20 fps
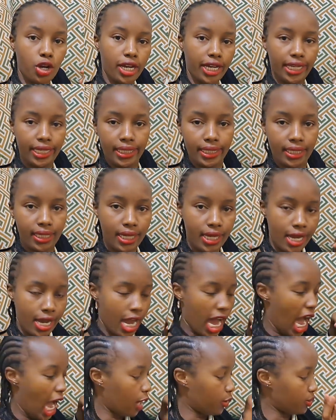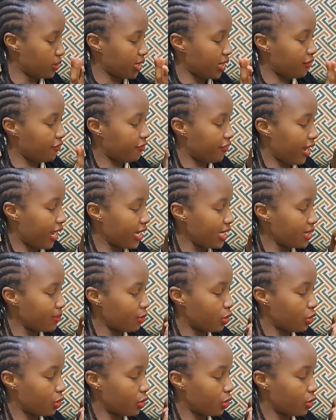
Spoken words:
oil. I was advised,